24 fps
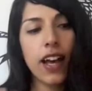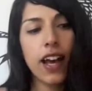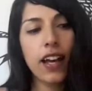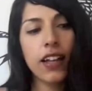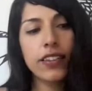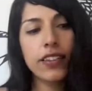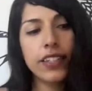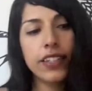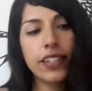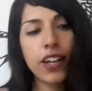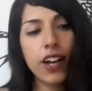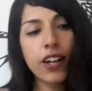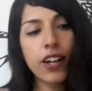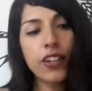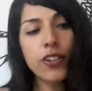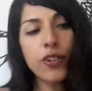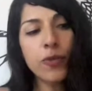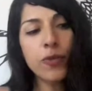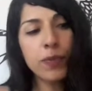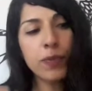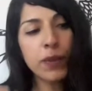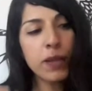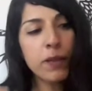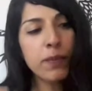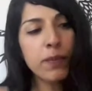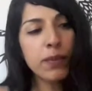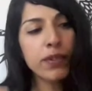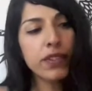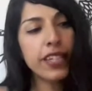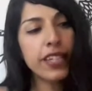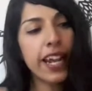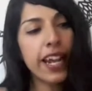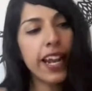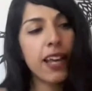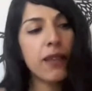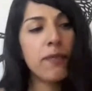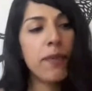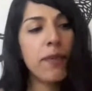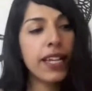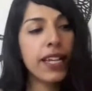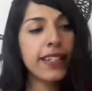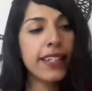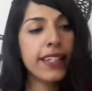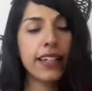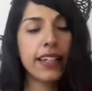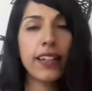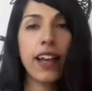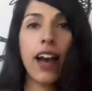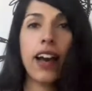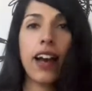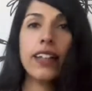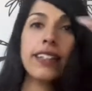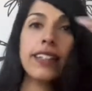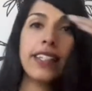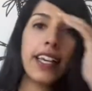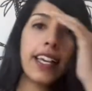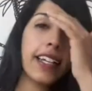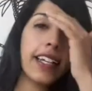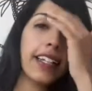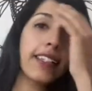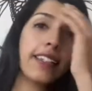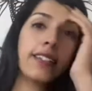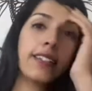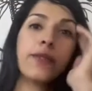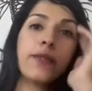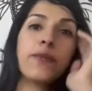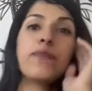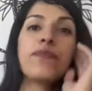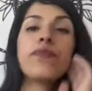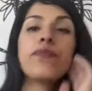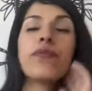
The other people that I met at Contact